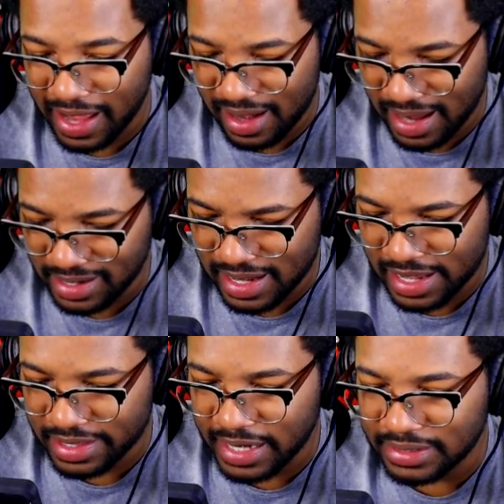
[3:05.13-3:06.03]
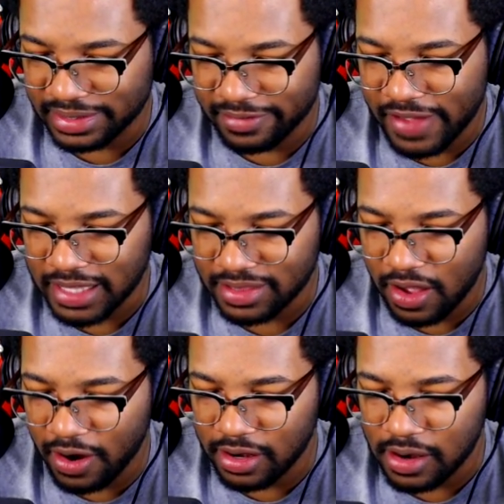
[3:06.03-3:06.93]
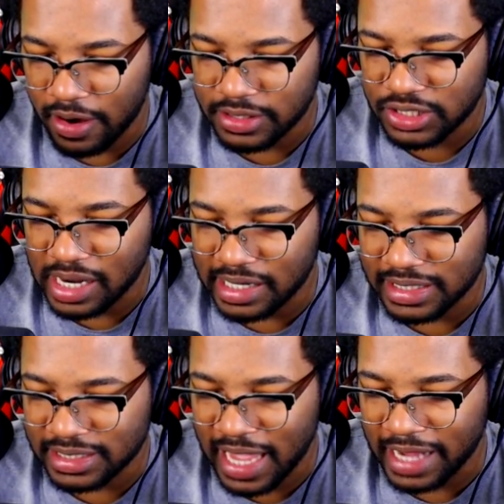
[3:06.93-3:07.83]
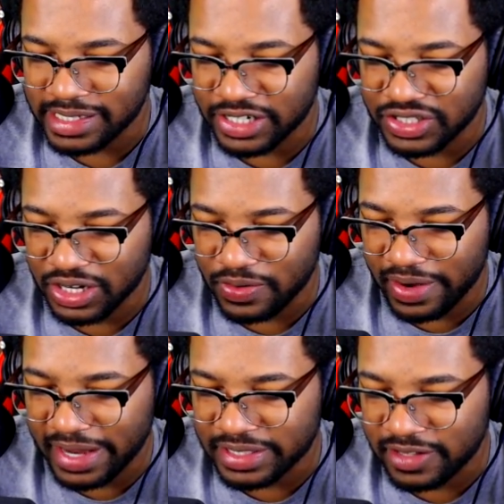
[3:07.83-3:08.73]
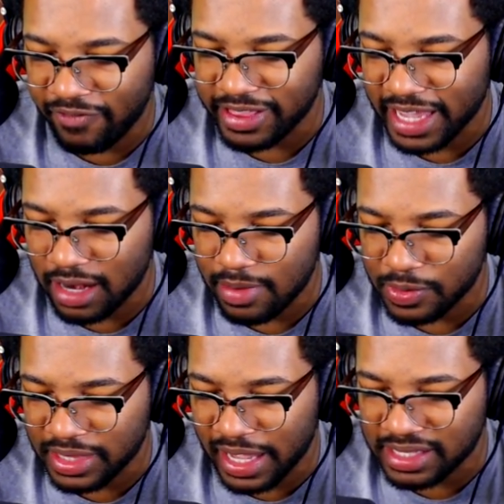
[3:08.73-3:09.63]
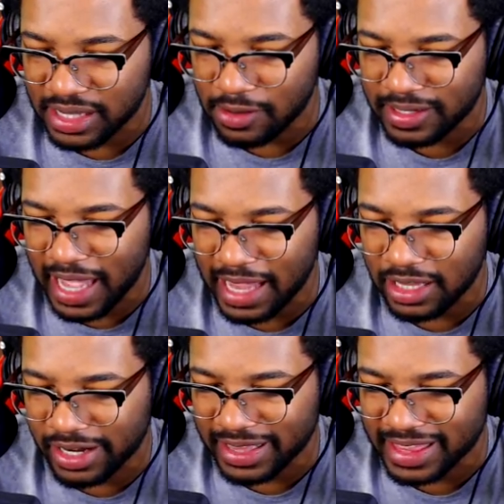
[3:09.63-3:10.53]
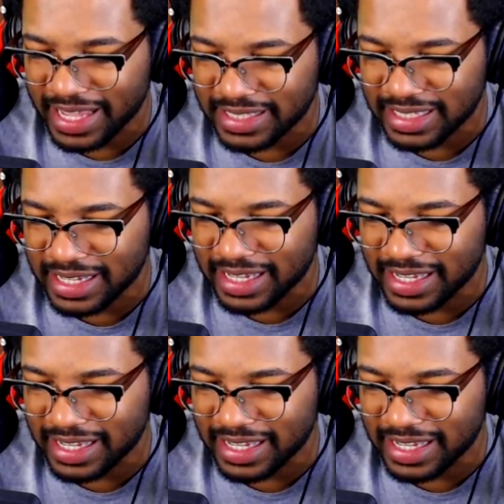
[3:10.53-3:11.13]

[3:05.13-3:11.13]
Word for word: I like that. Thanks to the effect of the art cards, Charlotte's attacks just increase. Defeat the enemy with this. Okay, look at this.